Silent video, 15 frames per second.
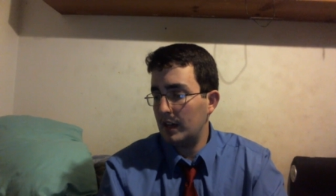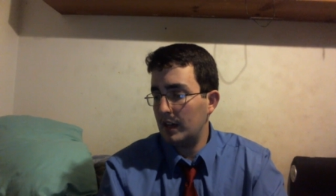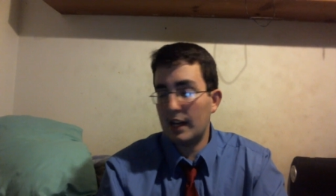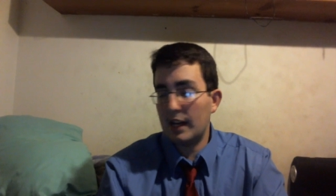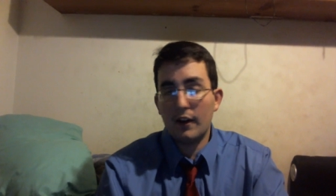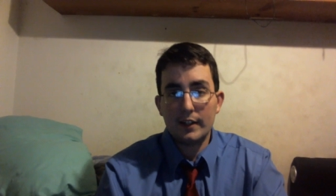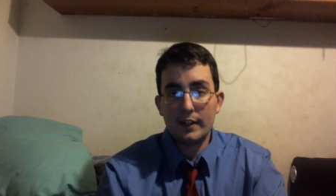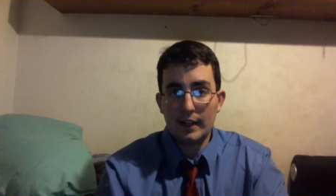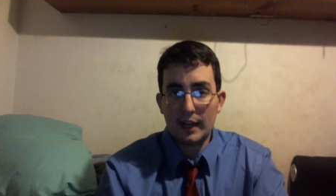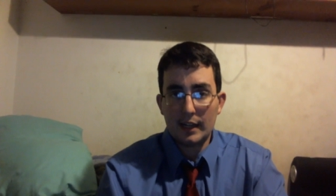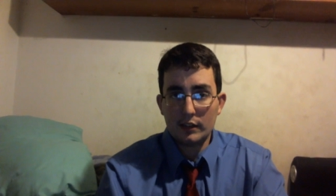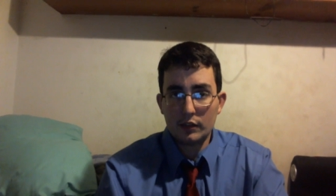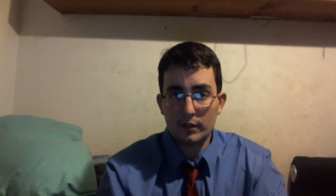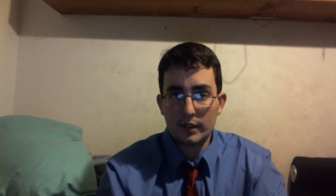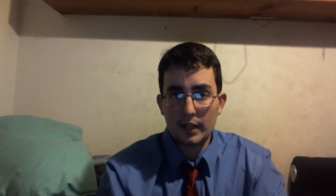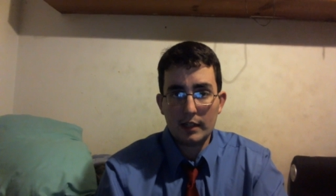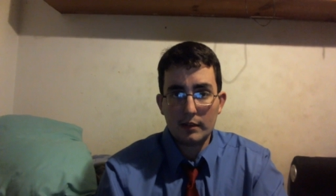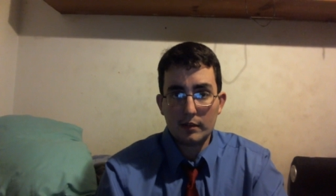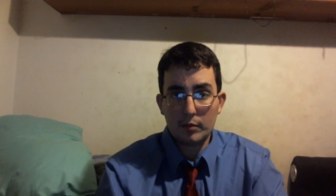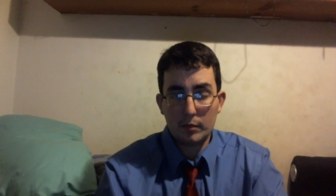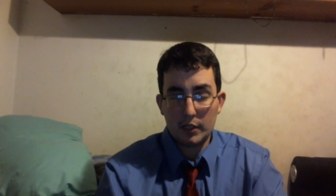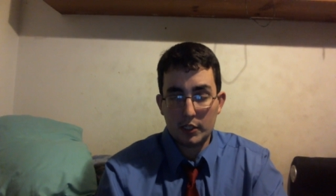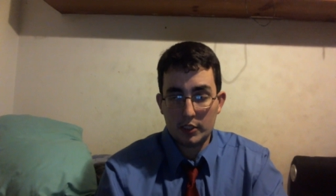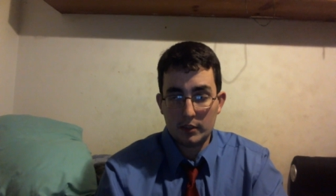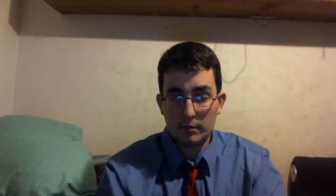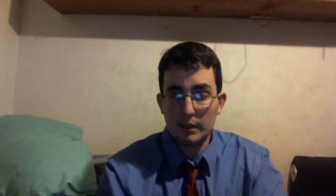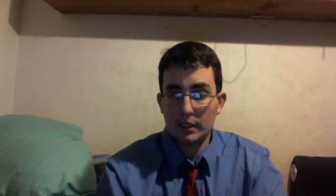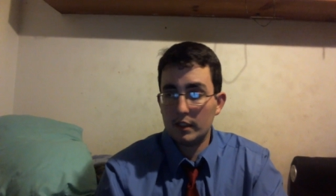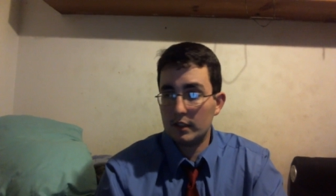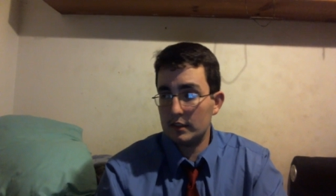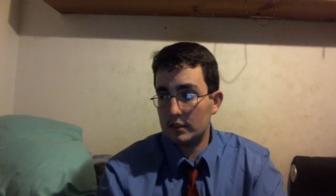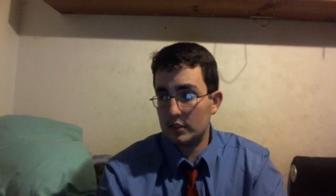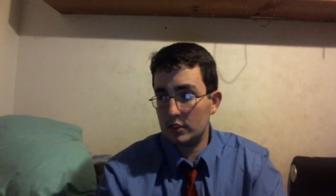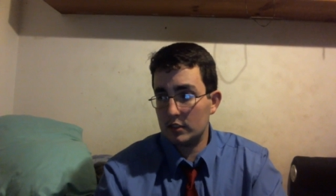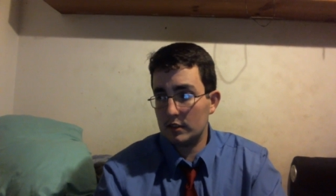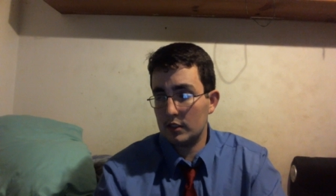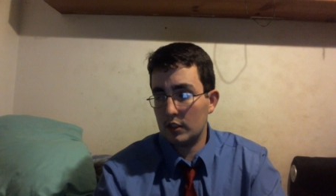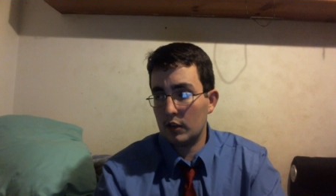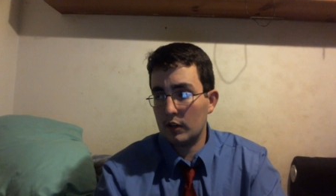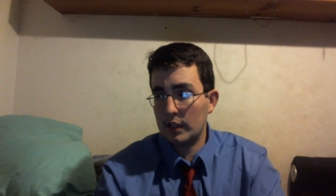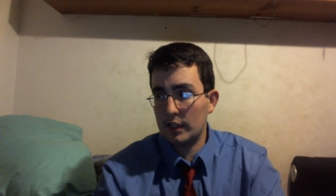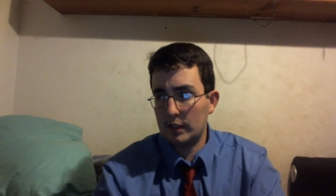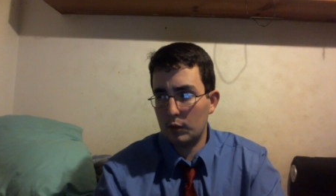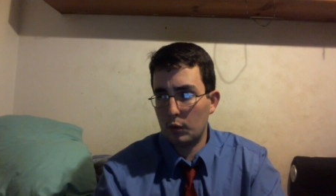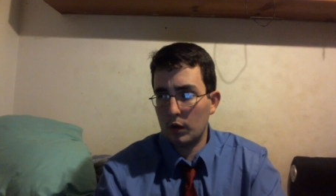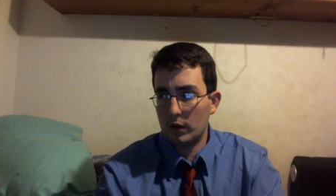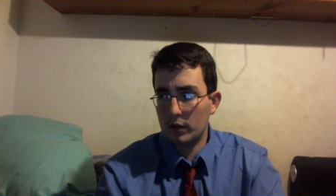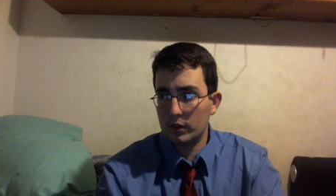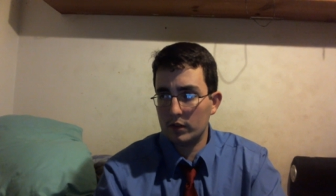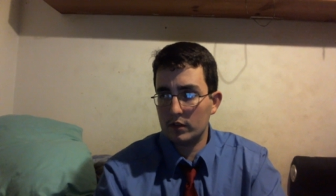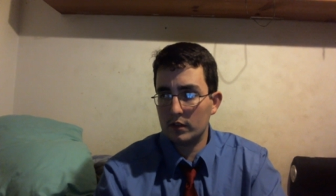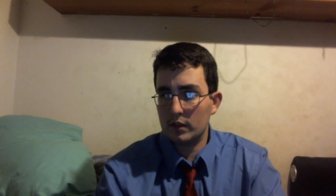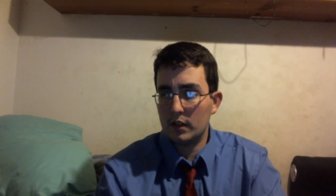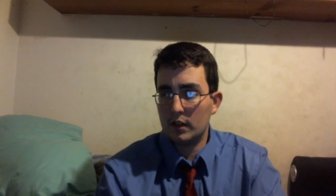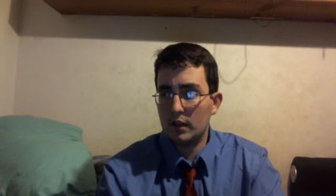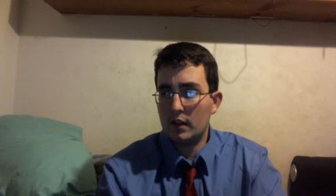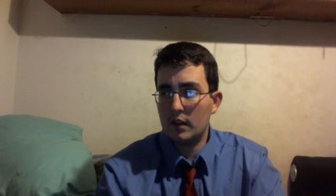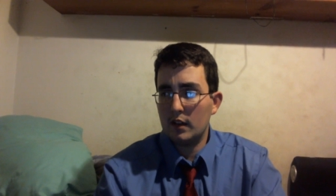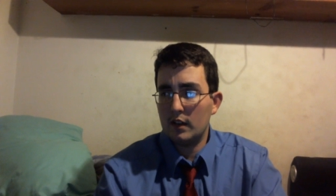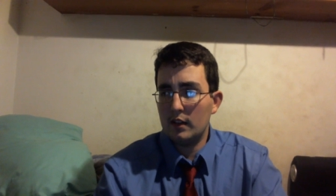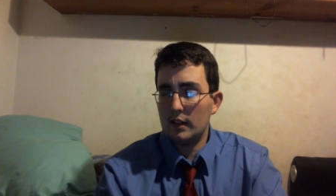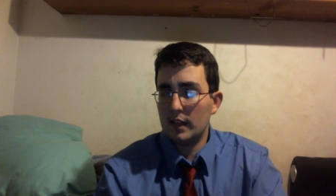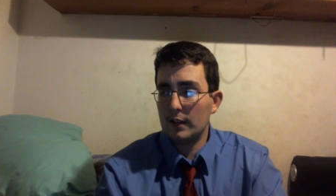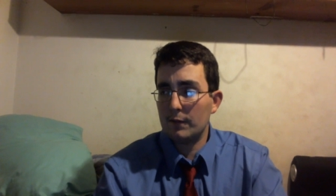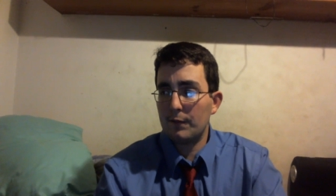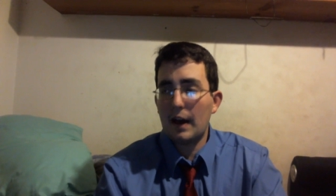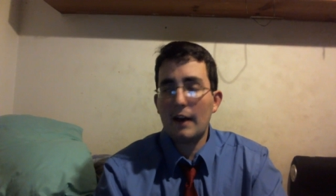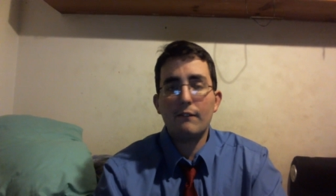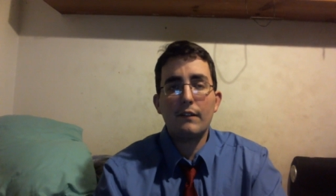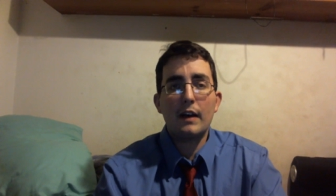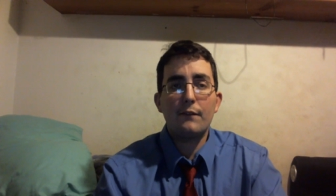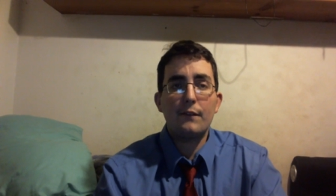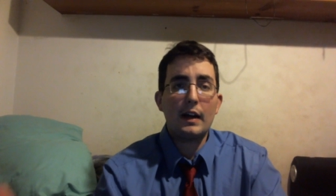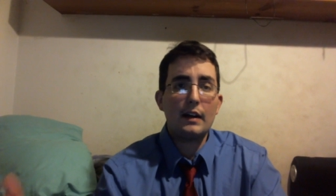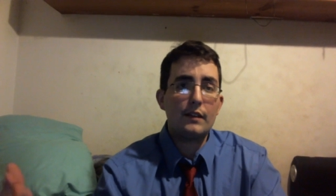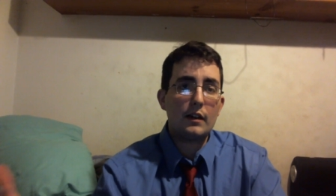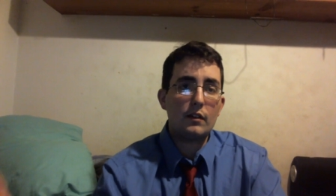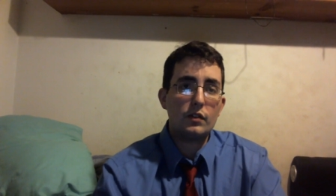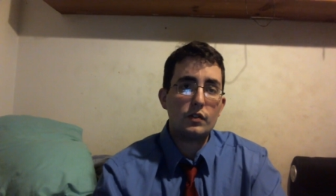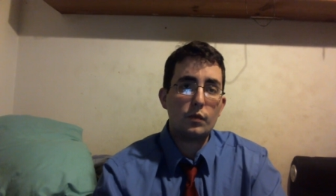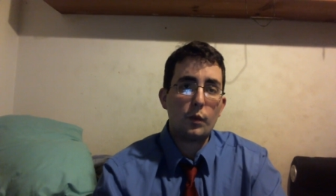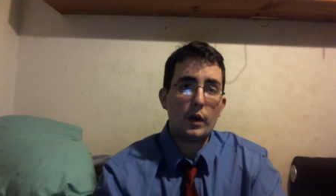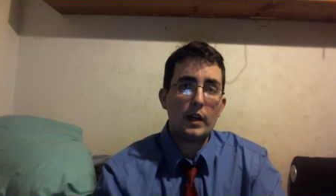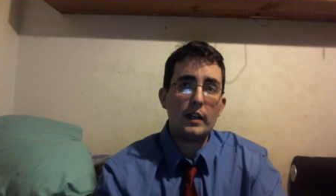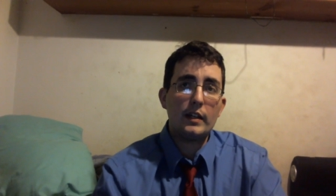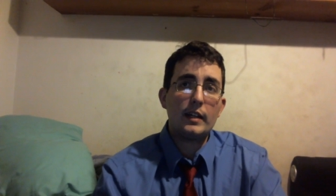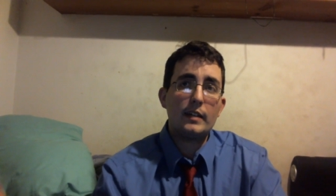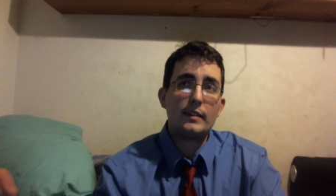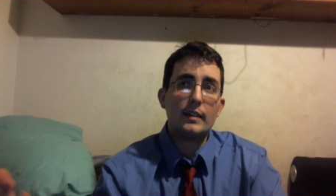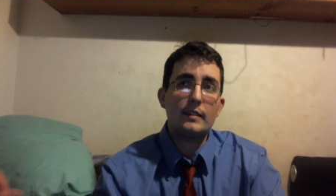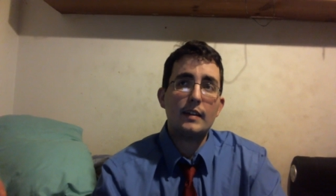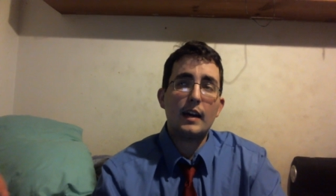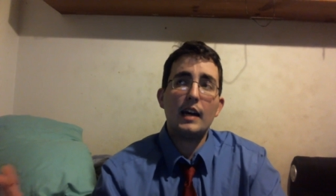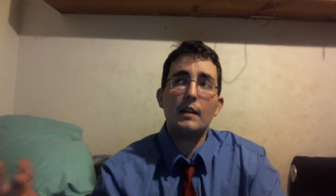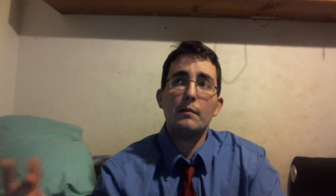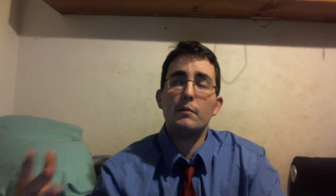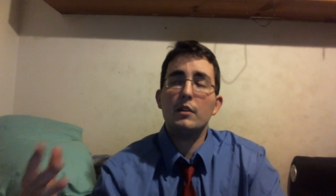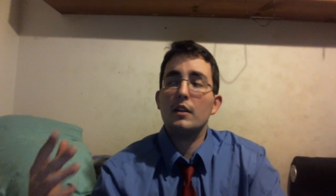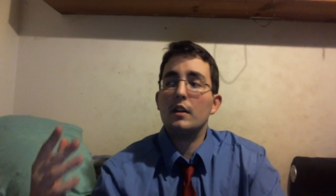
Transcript: Now I didn't ask her dad's permission because you know he works like five five hours away, and at that time